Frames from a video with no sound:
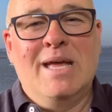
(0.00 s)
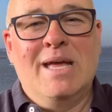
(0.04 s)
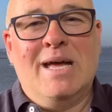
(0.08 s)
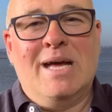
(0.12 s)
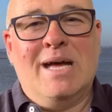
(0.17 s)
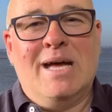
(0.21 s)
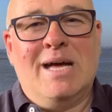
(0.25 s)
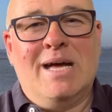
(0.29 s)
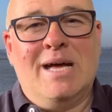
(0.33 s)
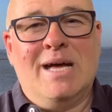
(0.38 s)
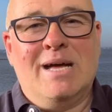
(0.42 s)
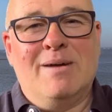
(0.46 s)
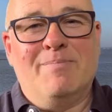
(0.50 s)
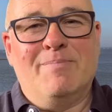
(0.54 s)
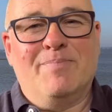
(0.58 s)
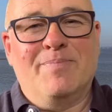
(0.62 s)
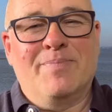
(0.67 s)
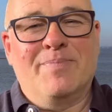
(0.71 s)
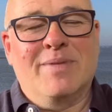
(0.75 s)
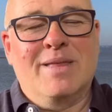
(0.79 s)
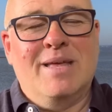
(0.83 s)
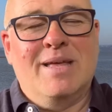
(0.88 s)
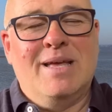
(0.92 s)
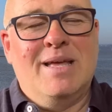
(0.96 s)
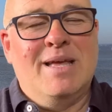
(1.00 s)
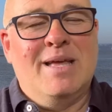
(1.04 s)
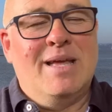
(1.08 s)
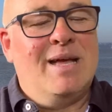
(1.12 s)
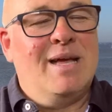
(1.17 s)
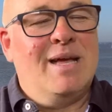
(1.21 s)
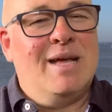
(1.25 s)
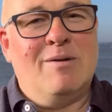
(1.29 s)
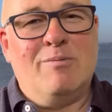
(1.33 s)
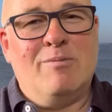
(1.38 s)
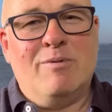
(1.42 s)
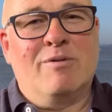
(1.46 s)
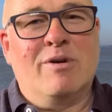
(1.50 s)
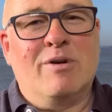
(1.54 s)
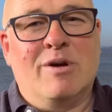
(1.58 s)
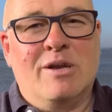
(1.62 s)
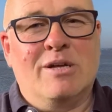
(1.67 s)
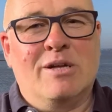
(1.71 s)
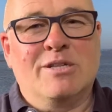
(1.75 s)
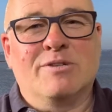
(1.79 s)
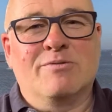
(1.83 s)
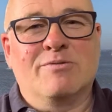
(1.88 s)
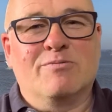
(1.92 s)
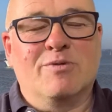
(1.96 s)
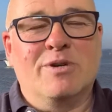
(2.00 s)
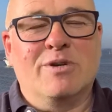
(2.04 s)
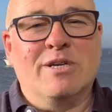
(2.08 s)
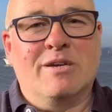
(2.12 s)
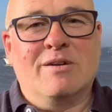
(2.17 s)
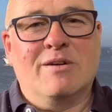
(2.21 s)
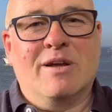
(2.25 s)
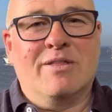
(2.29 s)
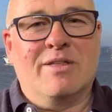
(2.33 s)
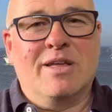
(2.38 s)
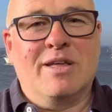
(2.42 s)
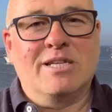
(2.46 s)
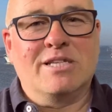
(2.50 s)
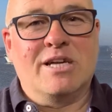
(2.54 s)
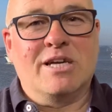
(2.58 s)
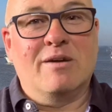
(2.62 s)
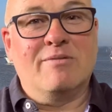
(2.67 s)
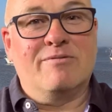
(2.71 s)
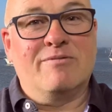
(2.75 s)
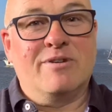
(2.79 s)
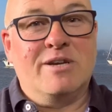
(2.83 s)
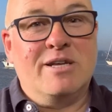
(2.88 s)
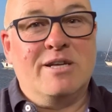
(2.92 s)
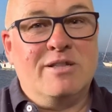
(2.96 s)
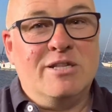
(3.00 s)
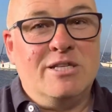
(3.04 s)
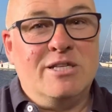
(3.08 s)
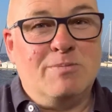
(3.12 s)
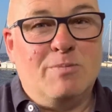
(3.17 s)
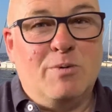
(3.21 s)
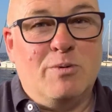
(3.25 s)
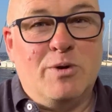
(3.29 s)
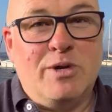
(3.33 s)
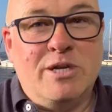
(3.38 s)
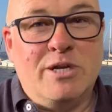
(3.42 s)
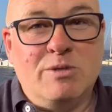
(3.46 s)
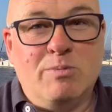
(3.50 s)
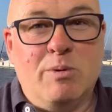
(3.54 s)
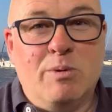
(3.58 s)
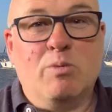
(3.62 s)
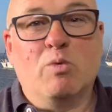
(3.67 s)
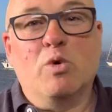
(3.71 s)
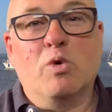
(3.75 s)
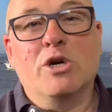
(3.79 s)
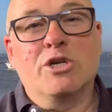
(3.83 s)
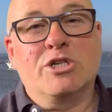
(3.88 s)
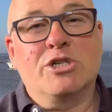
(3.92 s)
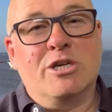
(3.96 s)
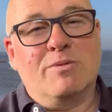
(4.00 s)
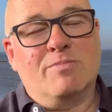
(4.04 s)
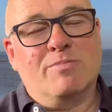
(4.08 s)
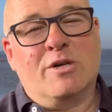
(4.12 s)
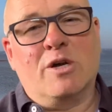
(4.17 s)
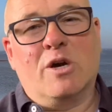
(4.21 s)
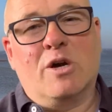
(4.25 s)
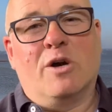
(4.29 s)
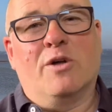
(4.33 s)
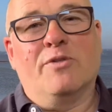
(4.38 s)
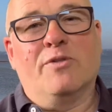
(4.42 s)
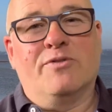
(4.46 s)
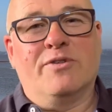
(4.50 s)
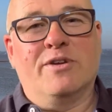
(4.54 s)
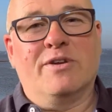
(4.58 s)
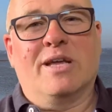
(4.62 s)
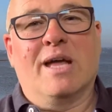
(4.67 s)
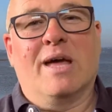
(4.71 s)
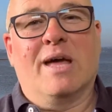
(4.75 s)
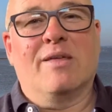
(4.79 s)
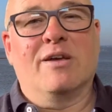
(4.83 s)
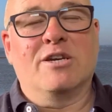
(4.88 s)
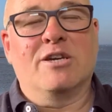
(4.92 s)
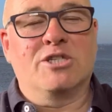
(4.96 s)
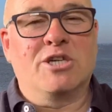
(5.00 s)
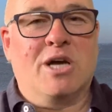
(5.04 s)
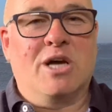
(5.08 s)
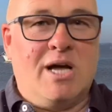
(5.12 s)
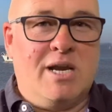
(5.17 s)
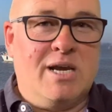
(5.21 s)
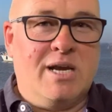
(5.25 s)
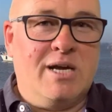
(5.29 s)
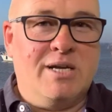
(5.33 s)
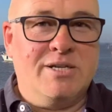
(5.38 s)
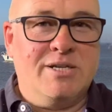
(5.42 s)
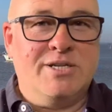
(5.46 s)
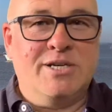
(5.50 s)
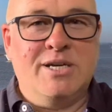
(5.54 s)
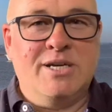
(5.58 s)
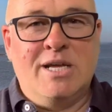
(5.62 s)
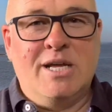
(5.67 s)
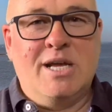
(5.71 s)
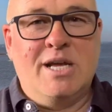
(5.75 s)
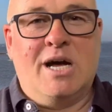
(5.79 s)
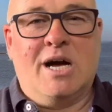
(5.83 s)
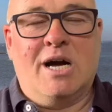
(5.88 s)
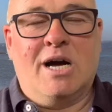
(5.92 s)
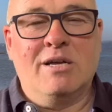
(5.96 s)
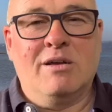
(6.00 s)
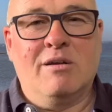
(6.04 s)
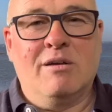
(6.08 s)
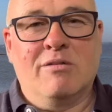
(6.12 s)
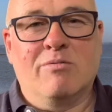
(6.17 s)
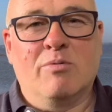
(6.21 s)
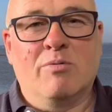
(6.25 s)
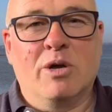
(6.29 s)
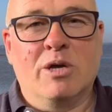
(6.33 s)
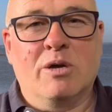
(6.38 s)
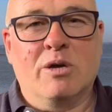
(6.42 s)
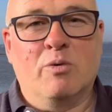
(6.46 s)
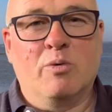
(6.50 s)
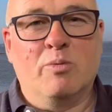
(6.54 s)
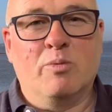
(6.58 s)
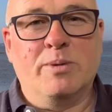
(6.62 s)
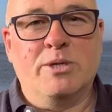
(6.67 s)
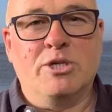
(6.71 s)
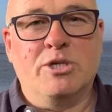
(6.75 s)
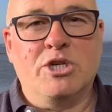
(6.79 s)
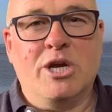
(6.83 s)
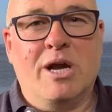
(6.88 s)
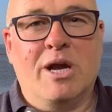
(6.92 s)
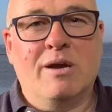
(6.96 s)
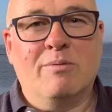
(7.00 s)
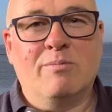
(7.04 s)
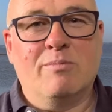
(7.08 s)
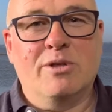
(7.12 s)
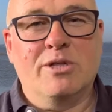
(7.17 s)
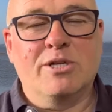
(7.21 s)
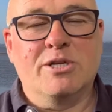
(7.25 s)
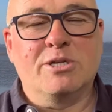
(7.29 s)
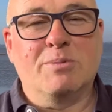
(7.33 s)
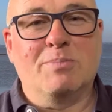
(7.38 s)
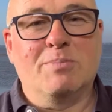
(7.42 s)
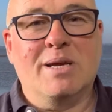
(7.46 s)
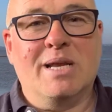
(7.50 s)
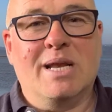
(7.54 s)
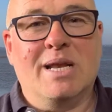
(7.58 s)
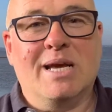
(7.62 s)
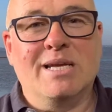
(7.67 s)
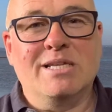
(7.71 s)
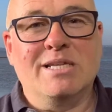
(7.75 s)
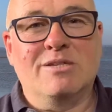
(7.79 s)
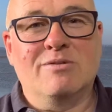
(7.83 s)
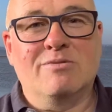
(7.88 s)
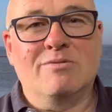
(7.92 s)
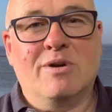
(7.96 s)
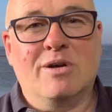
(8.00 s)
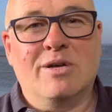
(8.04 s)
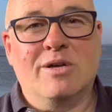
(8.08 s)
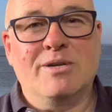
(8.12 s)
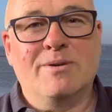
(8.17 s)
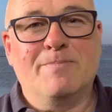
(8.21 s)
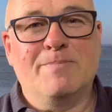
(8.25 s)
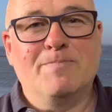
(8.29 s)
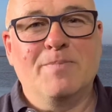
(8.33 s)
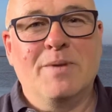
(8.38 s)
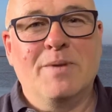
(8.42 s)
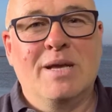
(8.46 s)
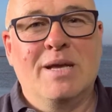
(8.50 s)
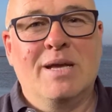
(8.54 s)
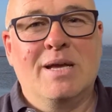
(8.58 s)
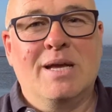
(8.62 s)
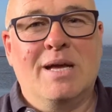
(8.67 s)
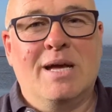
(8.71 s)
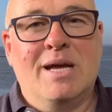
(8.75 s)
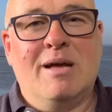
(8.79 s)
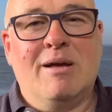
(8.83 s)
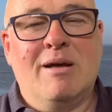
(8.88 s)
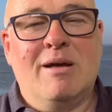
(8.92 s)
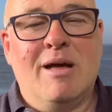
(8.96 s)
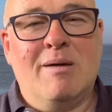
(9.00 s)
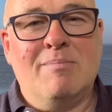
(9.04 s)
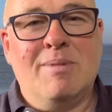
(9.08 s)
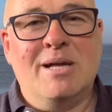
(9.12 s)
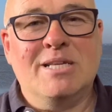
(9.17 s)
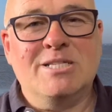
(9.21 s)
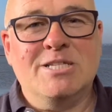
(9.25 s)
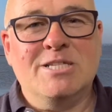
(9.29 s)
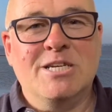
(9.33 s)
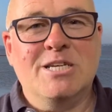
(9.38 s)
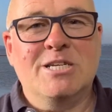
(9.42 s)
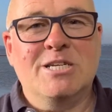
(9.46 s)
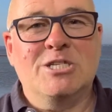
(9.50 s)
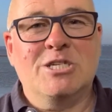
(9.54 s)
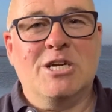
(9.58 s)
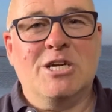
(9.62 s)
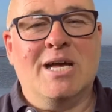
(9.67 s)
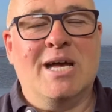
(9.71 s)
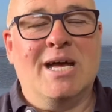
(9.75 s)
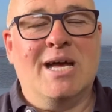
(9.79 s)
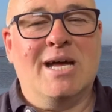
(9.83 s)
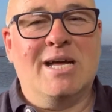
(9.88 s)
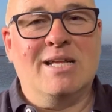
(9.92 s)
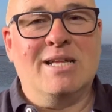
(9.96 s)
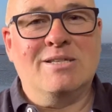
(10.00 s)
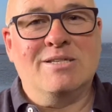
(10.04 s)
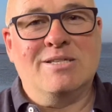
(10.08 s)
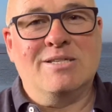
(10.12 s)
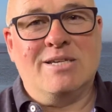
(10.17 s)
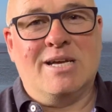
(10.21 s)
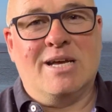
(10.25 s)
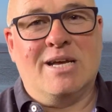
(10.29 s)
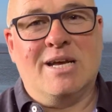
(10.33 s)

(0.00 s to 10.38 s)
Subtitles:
We've got lots of really great things, hopefully, this morning as we worship God together. Charlotte, our youth worker, will be sharing with us a bit later on a message, and